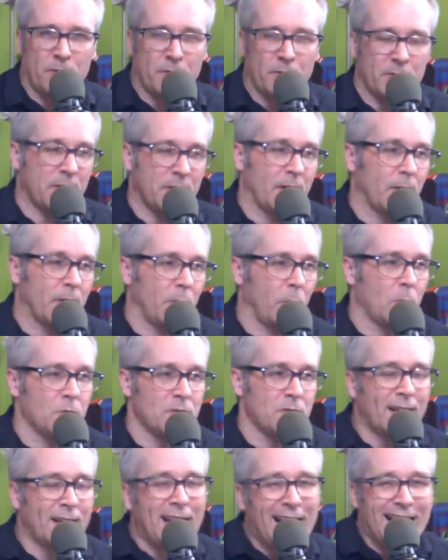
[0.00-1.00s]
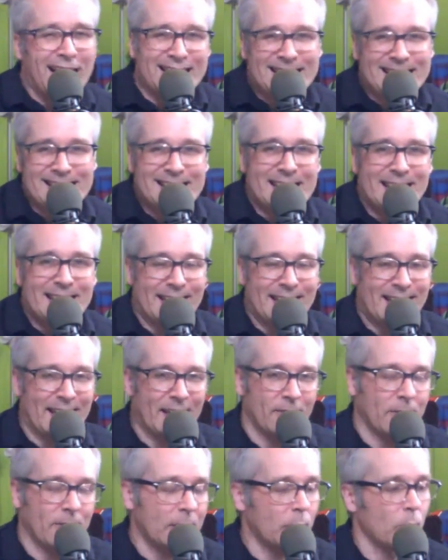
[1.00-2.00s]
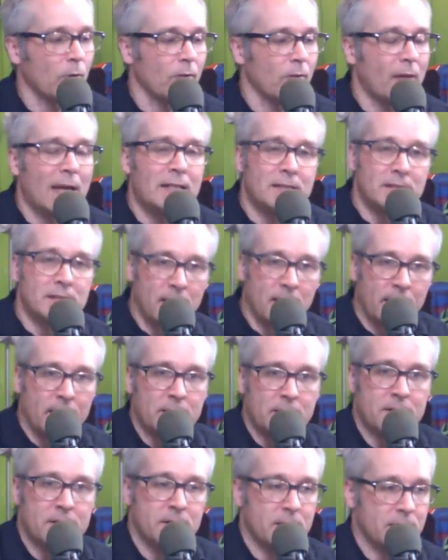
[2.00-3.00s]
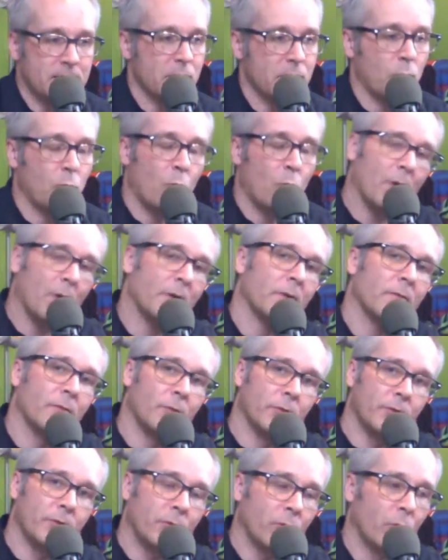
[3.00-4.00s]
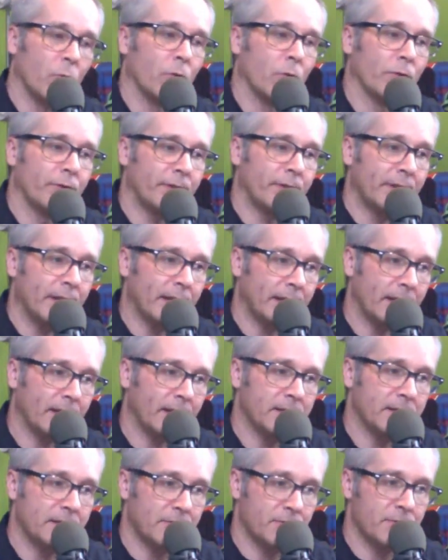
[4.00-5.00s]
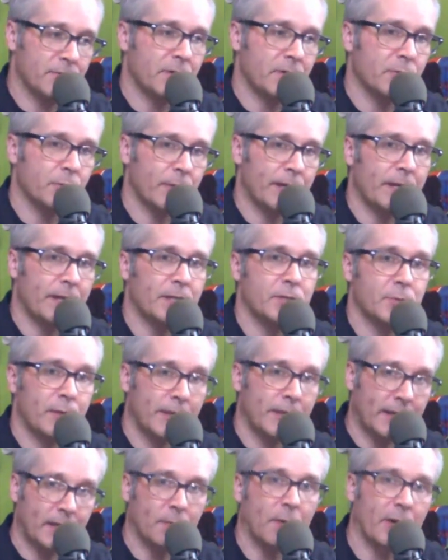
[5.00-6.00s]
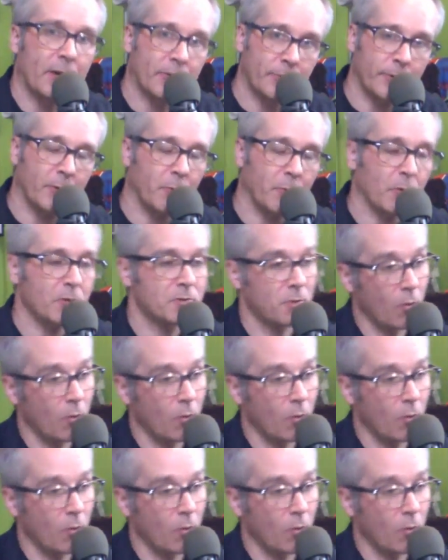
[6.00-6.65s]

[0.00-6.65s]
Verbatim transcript: And there's like a, almost a condescending kind of like, well, that's nice. This is a wonderful tool to get kids interested in reading so we can get them onto real books.